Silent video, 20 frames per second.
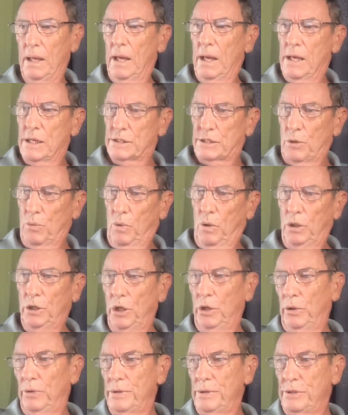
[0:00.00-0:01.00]
So while
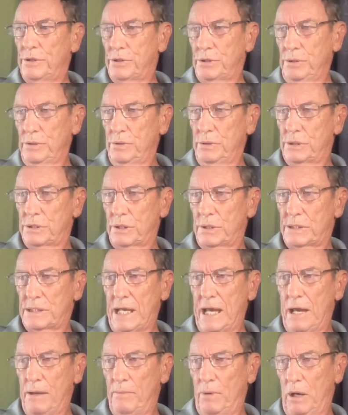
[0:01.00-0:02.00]
you're in tune to
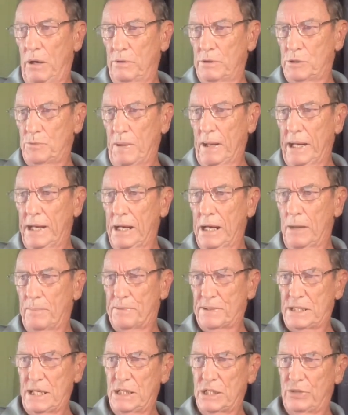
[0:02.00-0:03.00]
Sam, I was picking up a
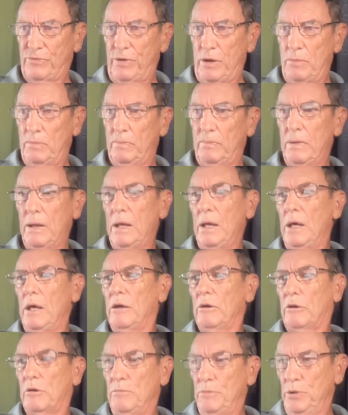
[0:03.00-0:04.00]
sense of him
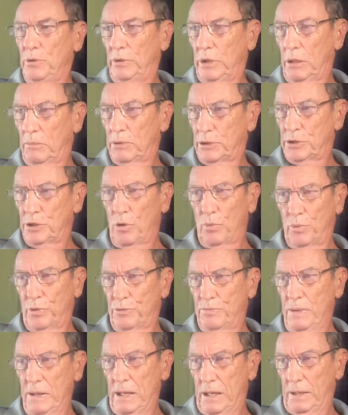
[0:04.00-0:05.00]
communing, but not
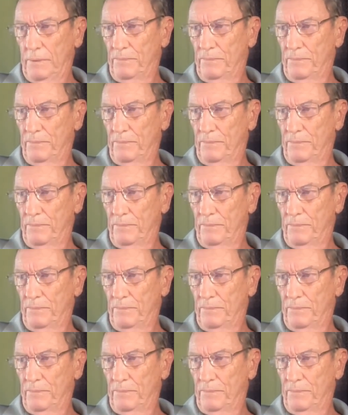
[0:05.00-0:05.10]
with me.